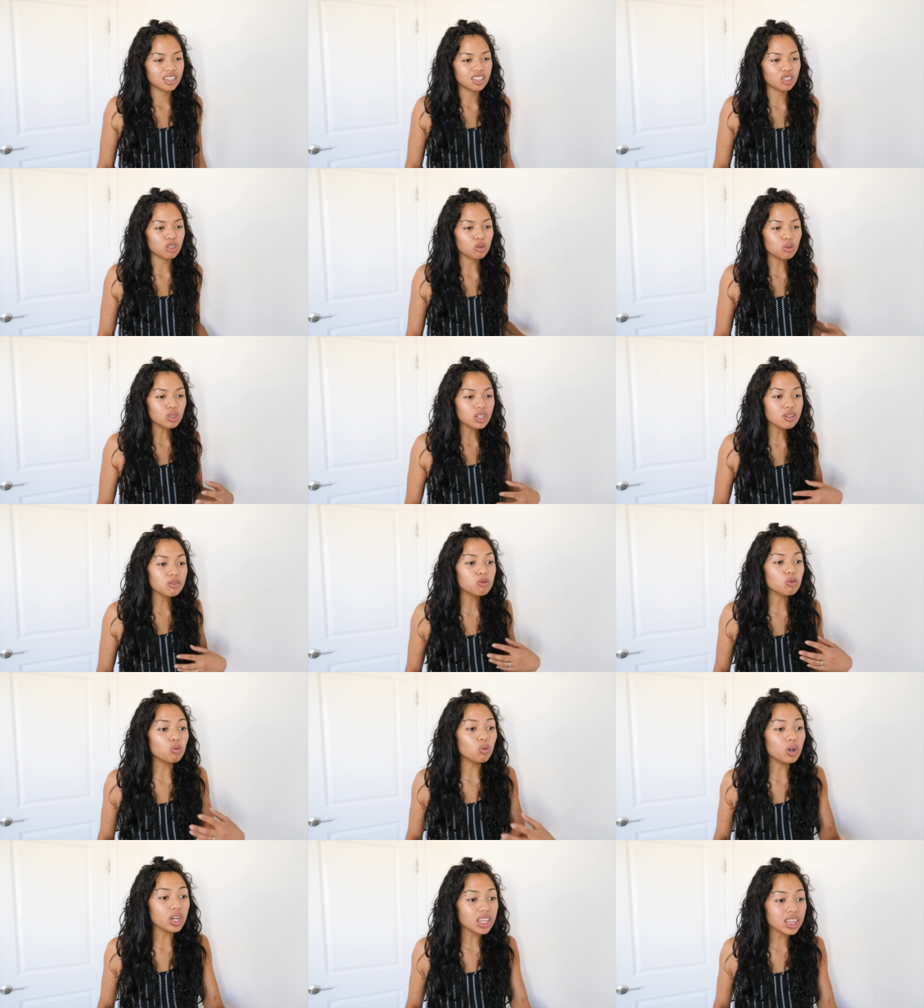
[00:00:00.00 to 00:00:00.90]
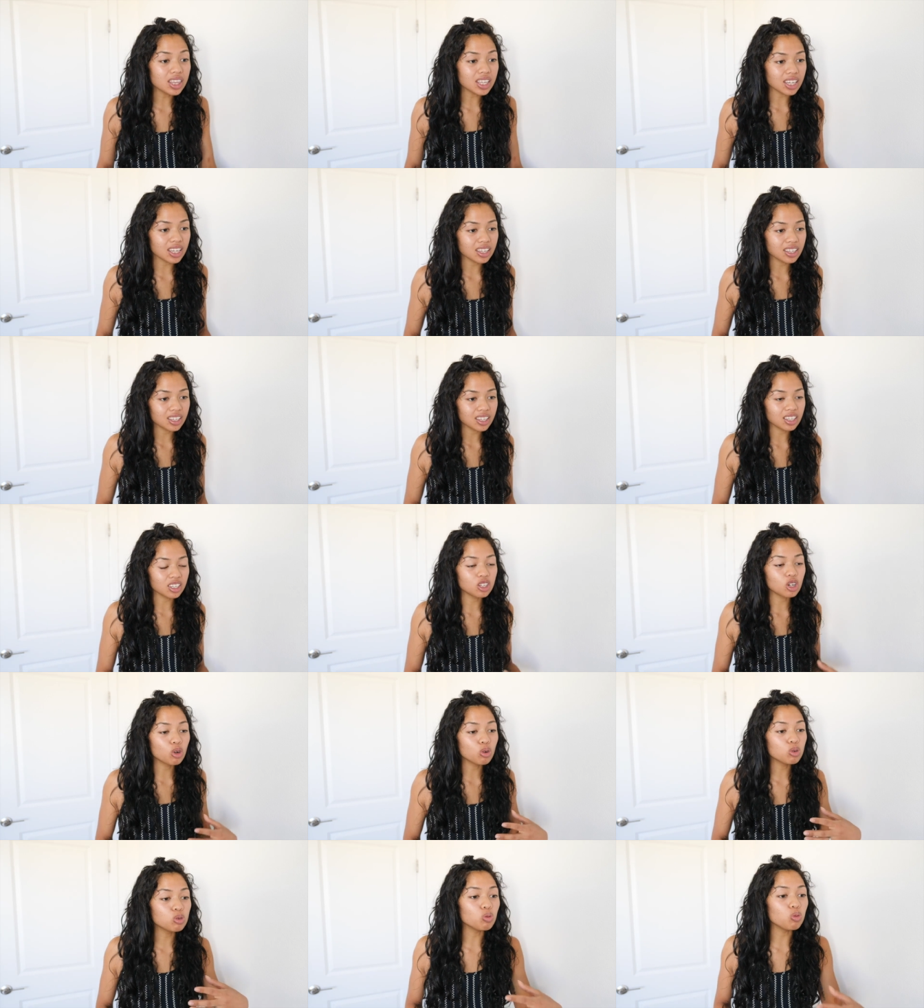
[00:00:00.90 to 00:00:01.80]
You live with it. It
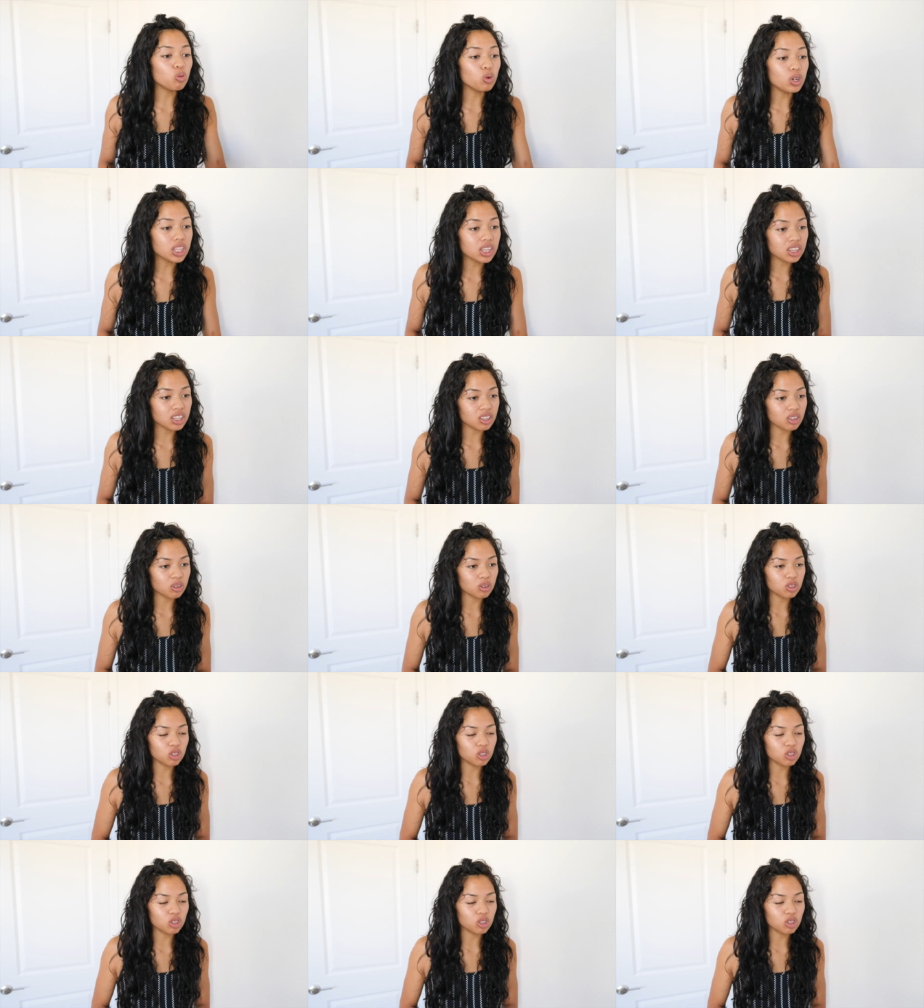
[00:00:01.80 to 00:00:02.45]
goes with you.